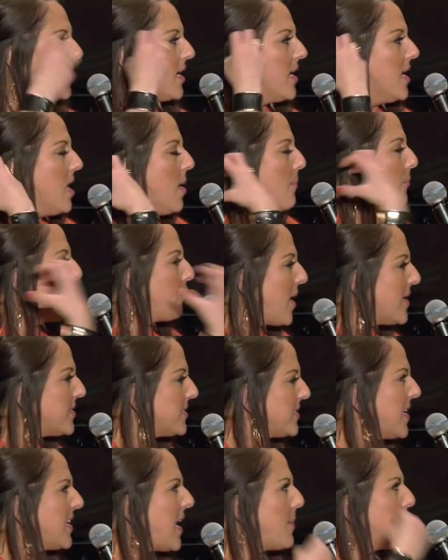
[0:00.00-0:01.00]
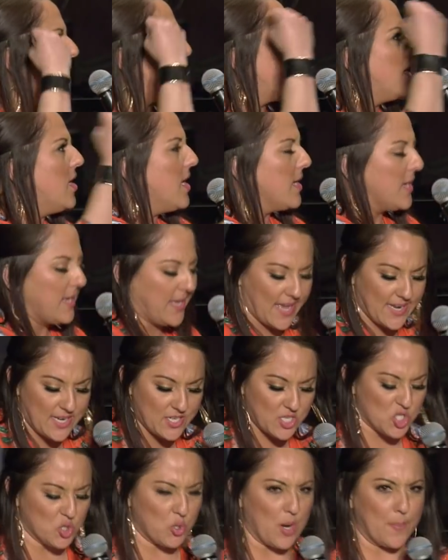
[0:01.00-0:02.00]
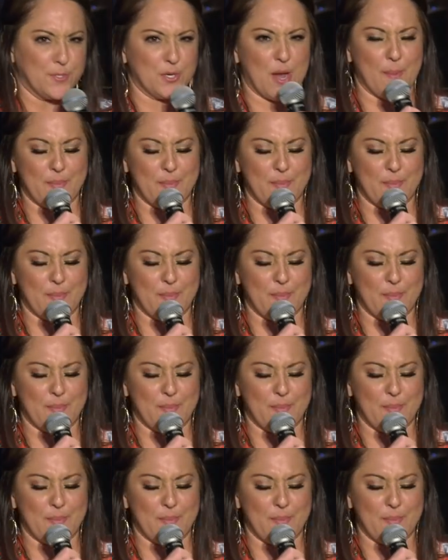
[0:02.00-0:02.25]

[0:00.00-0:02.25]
I'm going to press in. I'm going to get into scripture.